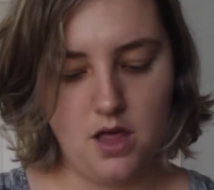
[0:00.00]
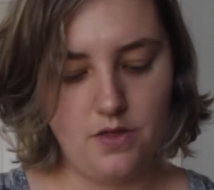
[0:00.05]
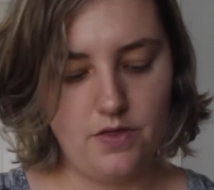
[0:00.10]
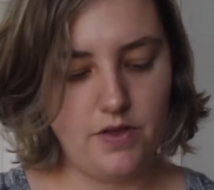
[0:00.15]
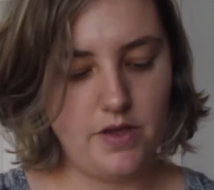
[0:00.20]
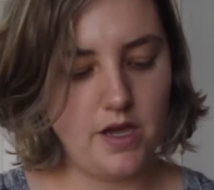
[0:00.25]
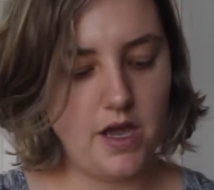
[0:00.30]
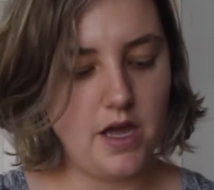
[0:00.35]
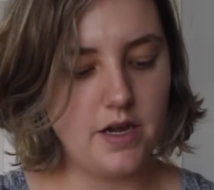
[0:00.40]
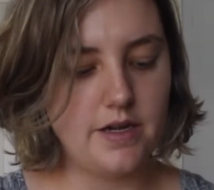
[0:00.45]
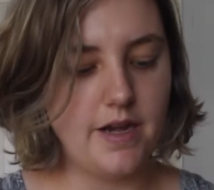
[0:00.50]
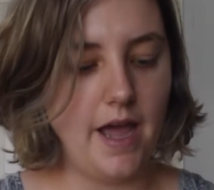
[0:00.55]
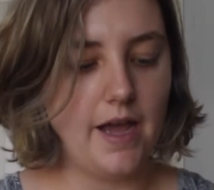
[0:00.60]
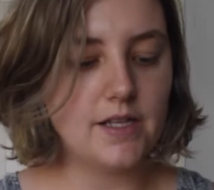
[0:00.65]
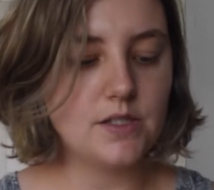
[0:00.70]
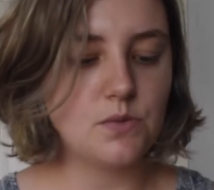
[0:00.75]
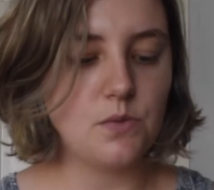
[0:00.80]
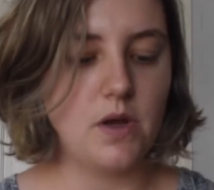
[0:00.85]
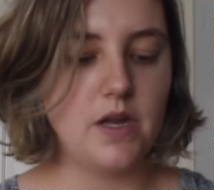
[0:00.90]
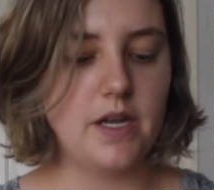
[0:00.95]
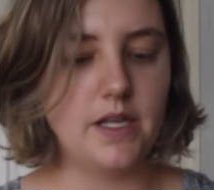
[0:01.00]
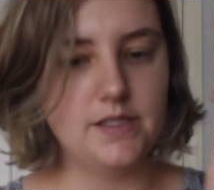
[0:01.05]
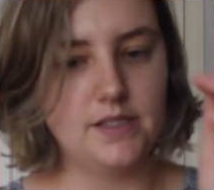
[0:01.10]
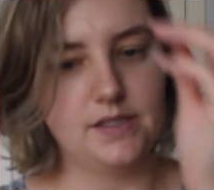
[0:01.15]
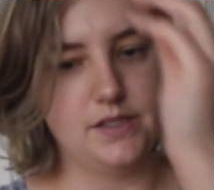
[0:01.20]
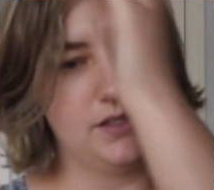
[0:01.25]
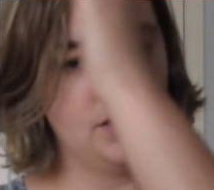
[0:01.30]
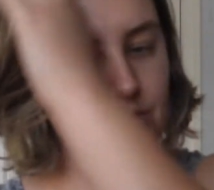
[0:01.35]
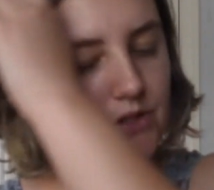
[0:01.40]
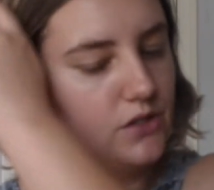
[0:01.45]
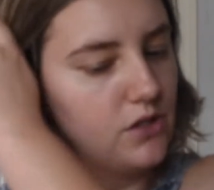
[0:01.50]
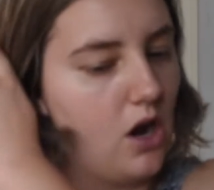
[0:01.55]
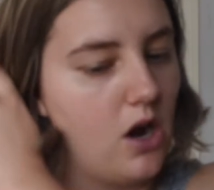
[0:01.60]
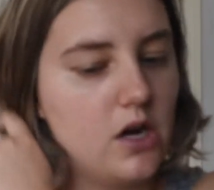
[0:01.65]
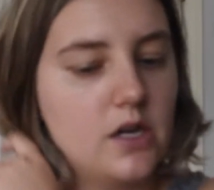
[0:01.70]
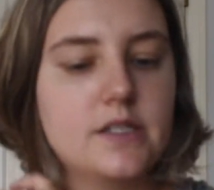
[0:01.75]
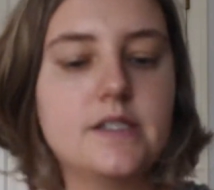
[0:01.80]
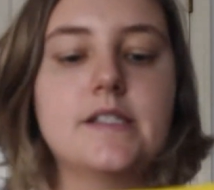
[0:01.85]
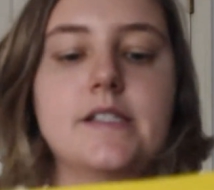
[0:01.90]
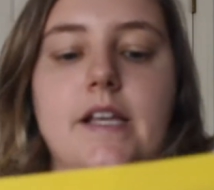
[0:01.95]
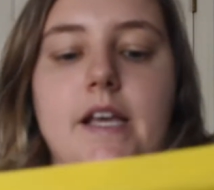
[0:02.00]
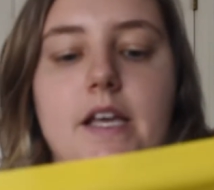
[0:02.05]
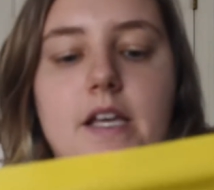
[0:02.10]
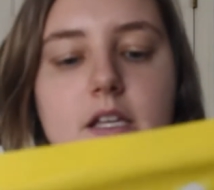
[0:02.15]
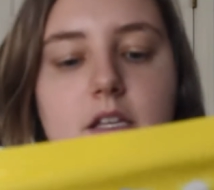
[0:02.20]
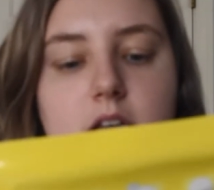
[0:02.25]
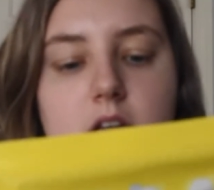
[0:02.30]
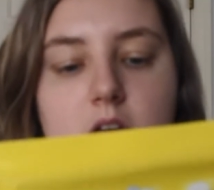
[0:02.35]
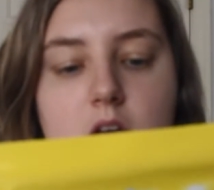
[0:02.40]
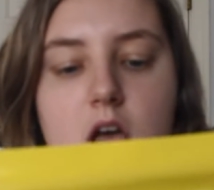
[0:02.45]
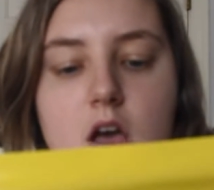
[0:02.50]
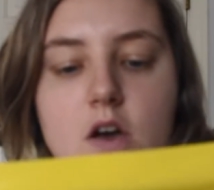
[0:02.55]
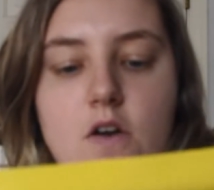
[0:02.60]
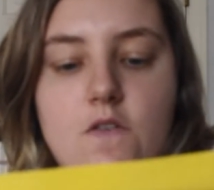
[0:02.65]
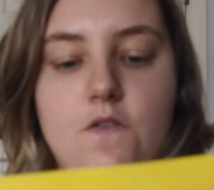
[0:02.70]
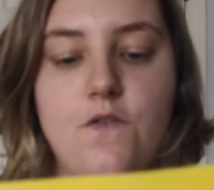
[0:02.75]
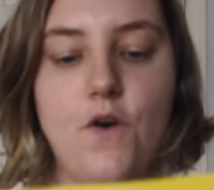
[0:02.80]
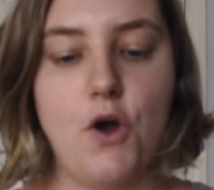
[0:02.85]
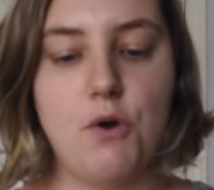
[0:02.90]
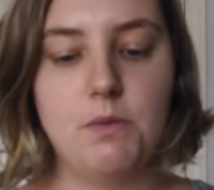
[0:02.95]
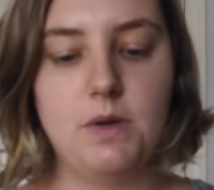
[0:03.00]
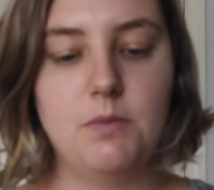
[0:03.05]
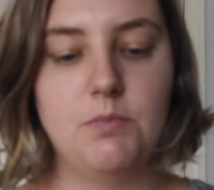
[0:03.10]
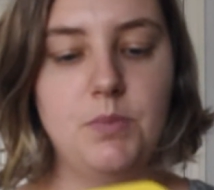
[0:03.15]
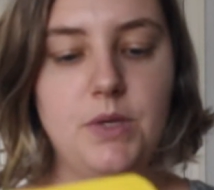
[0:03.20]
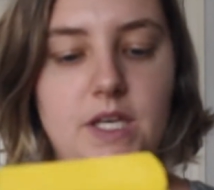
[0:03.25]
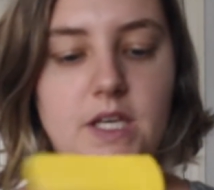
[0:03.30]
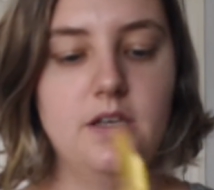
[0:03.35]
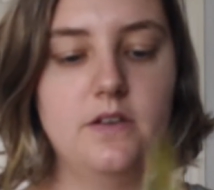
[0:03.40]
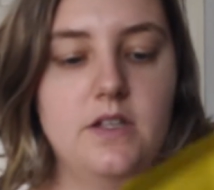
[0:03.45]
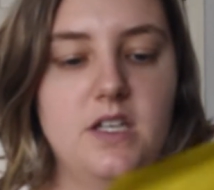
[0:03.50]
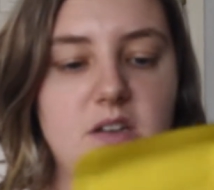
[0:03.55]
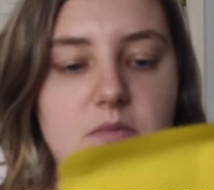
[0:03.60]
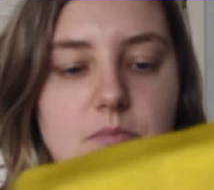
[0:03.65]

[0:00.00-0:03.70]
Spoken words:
The next one is the STARSKIN Foaming Peeling